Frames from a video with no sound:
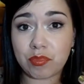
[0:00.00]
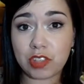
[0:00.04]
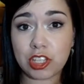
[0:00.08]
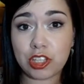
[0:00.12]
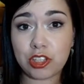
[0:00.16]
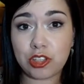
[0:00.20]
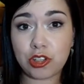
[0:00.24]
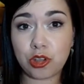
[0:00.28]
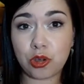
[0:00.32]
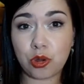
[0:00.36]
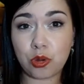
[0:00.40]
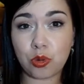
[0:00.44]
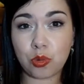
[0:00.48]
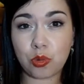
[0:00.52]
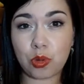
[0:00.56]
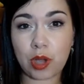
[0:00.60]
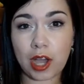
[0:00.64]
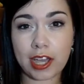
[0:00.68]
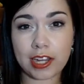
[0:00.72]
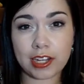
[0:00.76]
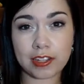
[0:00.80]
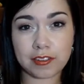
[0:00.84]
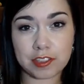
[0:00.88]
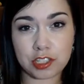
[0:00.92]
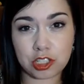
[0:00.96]
you know,
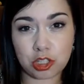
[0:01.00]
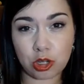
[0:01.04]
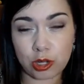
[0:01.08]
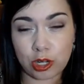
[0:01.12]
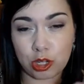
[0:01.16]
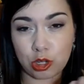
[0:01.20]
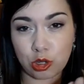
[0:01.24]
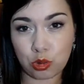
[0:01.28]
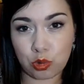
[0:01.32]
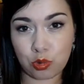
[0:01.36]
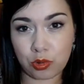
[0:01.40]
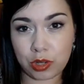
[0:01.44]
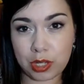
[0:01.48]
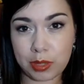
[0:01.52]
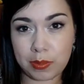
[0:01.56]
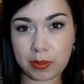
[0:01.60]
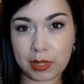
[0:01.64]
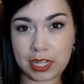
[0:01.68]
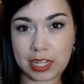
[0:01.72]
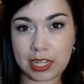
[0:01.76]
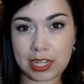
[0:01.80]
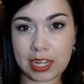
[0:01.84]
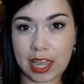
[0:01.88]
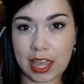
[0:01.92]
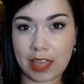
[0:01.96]
kind of start out
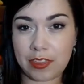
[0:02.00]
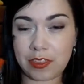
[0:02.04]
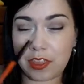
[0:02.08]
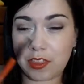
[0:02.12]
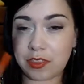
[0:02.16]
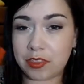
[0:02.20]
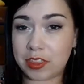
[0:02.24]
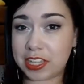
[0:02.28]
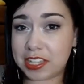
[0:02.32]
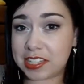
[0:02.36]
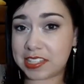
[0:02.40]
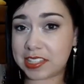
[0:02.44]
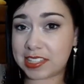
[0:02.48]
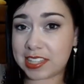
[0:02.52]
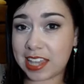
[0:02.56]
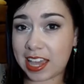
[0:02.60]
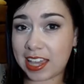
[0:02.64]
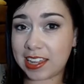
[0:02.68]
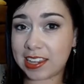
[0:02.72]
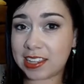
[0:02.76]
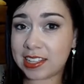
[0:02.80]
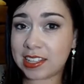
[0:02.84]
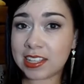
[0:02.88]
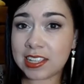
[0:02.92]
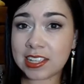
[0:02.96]
creamy and then they
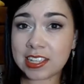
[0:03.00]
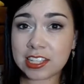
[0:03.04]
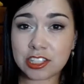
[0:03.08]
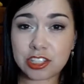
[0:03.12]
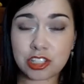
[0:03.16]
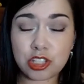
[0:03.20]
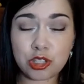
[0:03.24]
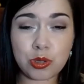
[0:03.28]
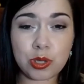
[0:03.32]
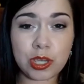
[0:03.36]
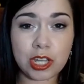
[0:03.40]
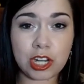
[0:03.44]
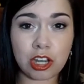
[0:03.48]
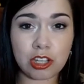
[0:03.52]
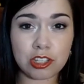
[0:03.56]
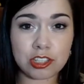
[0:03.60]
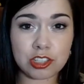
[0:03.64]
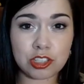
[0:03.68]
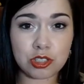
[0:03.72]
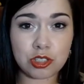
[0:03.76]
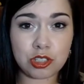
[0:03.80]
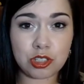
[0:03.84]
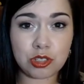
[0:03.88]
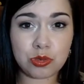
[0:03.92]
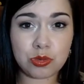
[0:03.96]
set, so you can
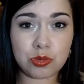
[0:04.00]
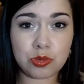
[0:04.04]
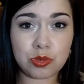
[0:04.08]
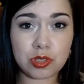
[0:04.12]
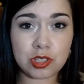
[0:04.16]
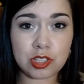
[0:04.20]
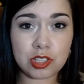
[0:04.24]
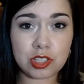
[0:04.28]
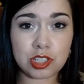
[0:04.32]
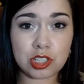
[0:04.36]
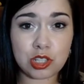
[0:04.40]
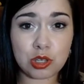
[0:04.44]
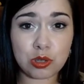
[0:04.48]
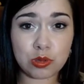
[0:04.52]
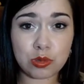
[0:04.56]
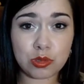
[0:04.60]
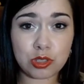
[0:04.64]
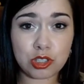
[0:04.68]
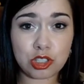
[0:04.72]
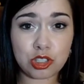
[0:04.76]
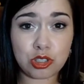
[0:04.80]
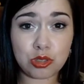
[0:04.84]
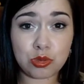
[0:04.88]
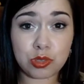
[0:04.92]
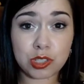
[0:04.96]
also use
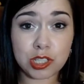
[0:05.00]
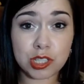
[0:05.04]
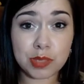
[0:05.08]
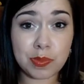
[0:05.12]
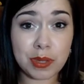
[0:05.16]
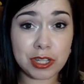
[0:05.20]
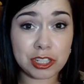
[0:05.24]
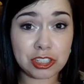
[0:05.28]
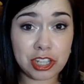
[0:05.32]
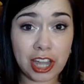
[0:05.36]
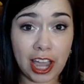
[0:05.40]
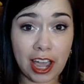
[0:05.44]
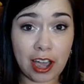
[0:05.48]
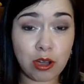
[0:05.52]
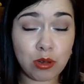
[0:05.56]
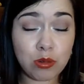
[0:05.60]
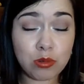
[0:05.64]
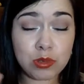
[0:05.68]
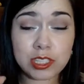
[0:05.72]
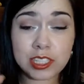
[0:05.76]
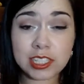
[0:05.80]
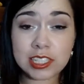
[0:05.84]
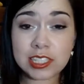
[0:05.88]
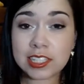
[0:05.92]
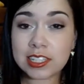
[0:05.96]
those to smudge out.